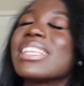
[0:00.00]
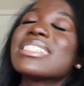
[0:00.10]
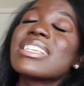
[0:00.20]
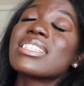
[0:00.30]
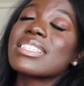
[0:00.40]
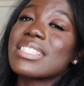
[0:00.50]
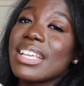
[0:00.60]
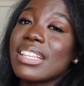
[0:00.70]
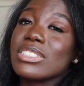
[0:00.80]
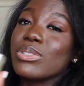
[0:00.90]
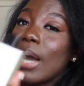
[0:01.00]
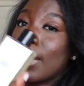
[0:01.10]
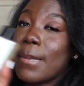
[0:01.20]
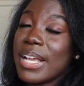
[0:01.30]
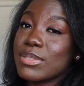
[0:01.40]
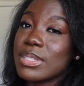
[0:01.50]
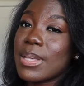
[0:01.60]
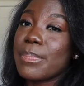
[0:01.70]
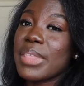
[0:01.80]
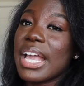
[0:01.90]
This is a scent that you gotta mix with
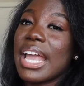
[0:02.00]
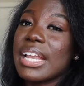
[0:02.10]
something